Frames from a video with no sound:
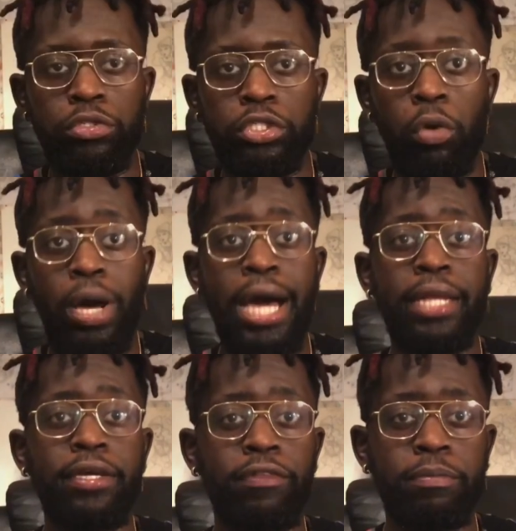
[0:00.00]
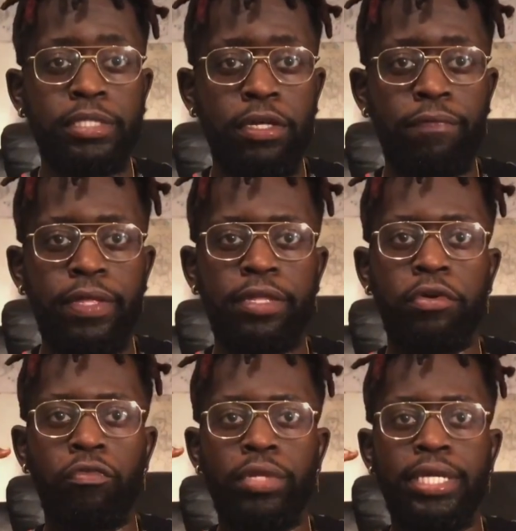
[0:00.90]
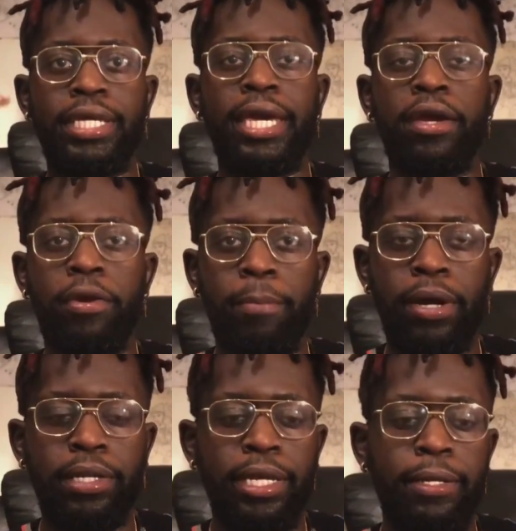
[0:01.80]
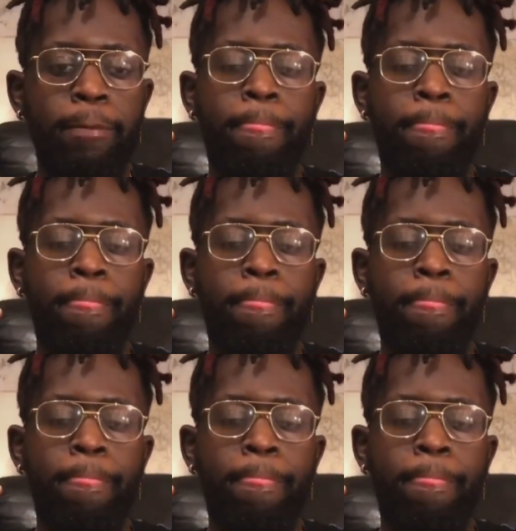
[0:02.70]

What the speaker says: so highly of themselves that they don't really care about like